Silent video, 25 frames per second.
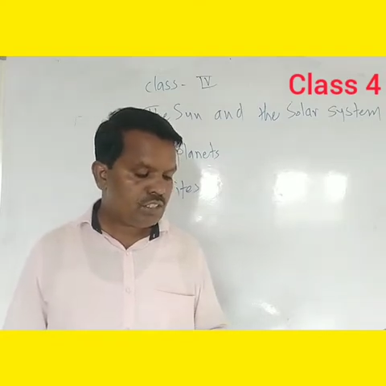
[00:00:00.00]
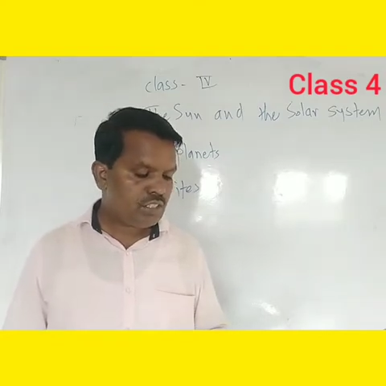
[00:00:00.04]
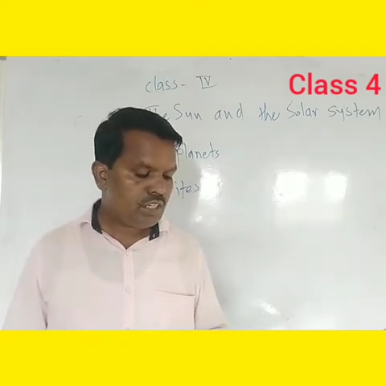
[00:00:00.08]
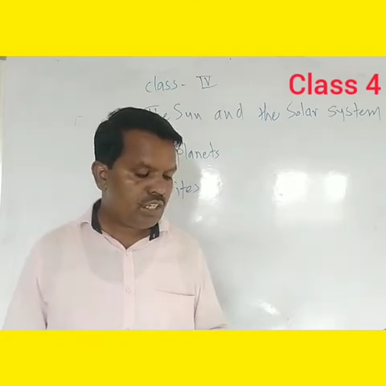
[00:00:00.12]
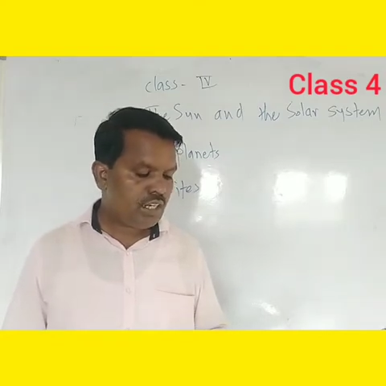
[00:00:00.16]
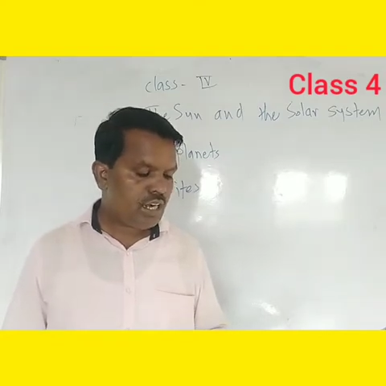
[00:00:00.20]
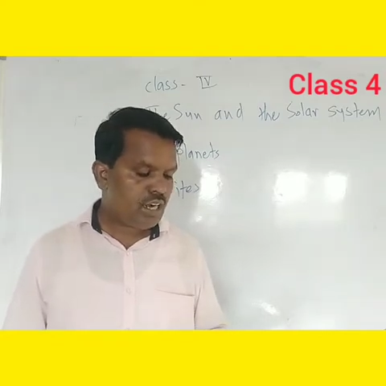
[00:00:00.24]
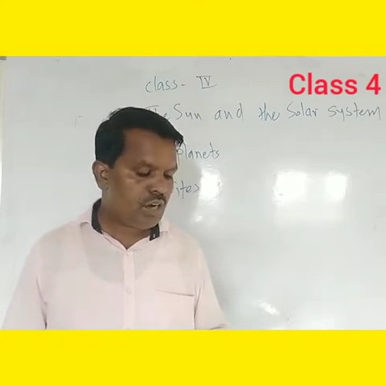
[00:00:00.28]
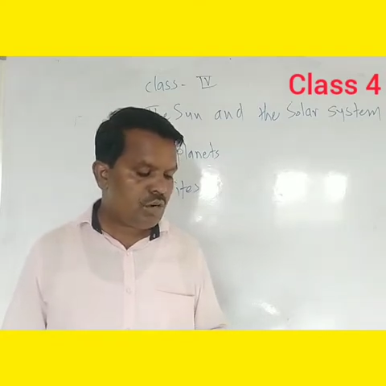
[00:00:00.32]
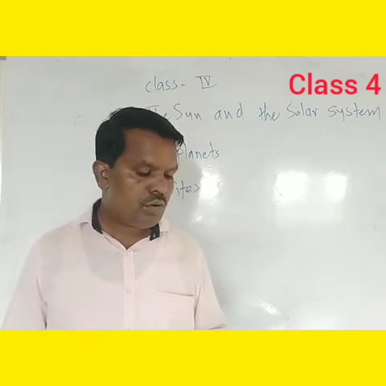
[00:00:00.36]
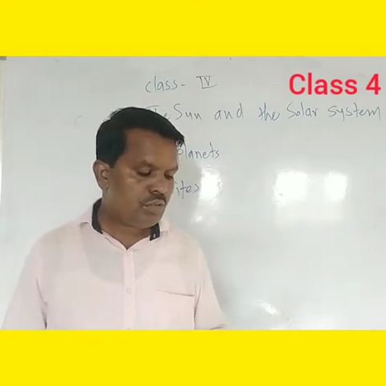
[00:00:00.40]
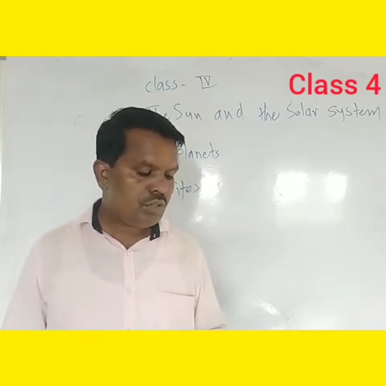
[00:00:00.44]

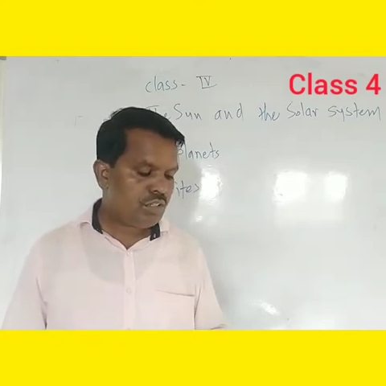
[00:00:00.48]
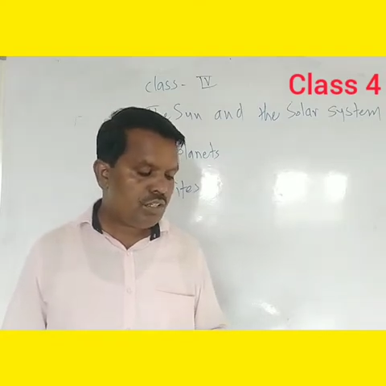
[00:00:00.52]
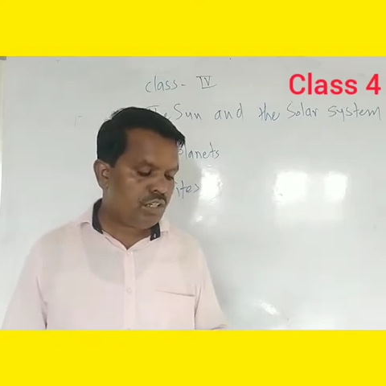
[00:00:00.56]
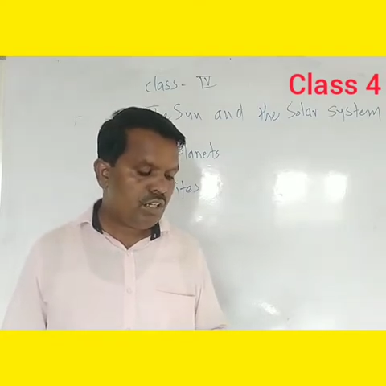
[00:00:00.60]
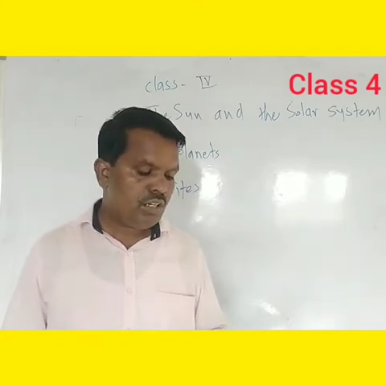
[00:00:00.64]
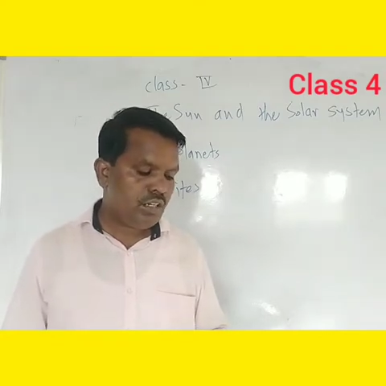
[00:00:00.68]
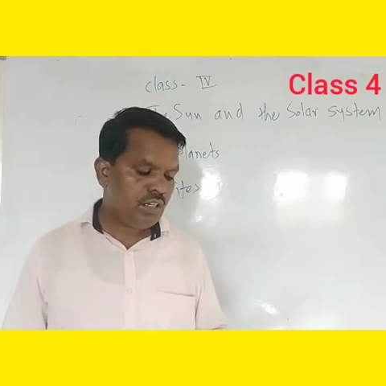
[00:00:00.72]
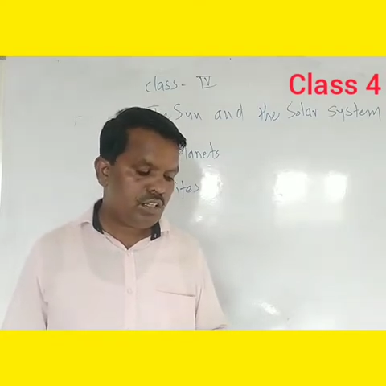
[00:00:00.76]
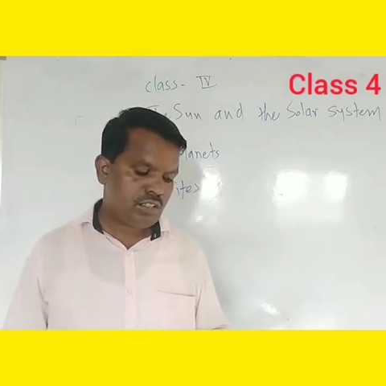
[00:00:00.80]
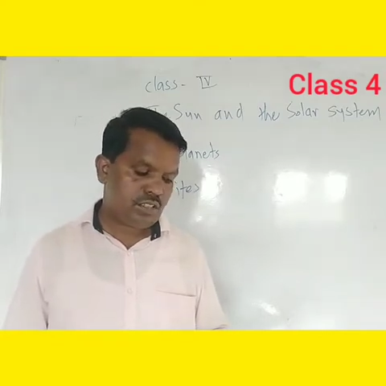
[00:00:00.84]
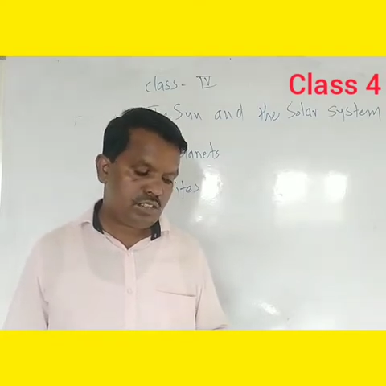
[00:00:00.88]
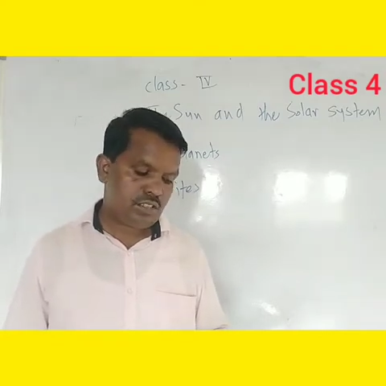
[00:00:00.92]
around the
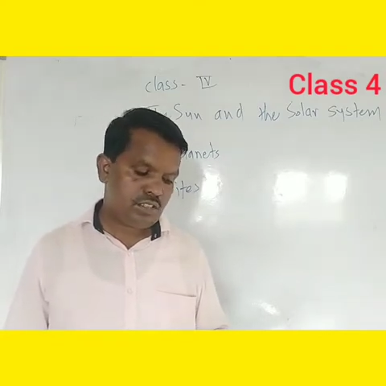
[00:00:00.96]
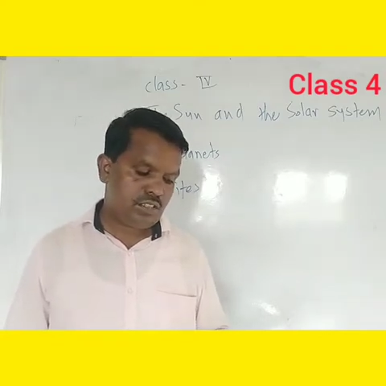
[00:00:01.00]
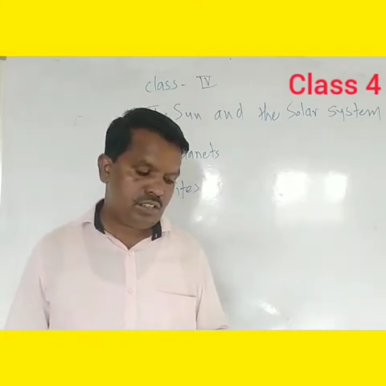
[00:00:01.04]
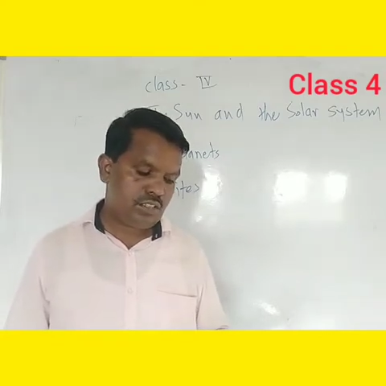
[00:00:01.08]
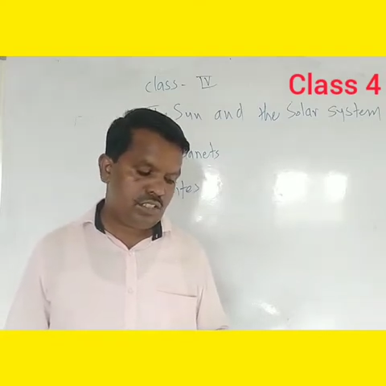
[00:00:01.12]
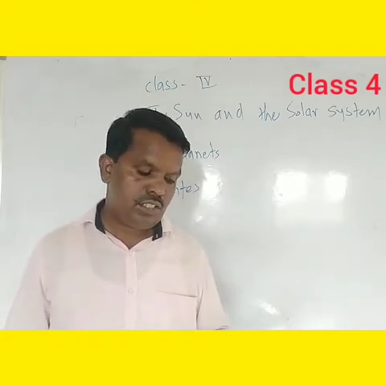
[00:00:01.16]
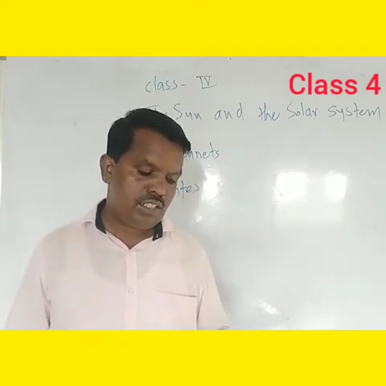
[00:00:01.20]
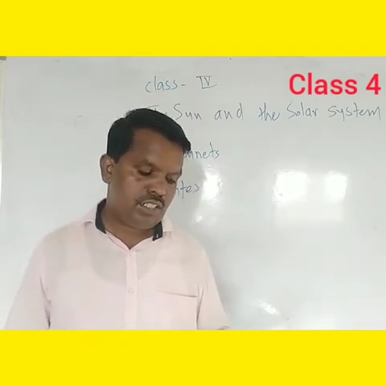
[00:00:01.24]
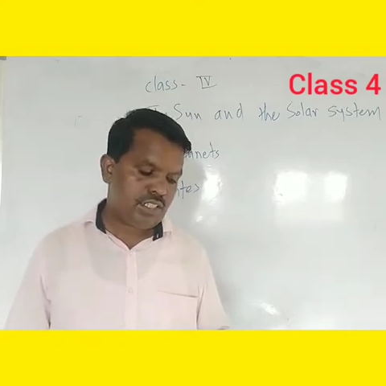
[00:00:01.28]
Earth.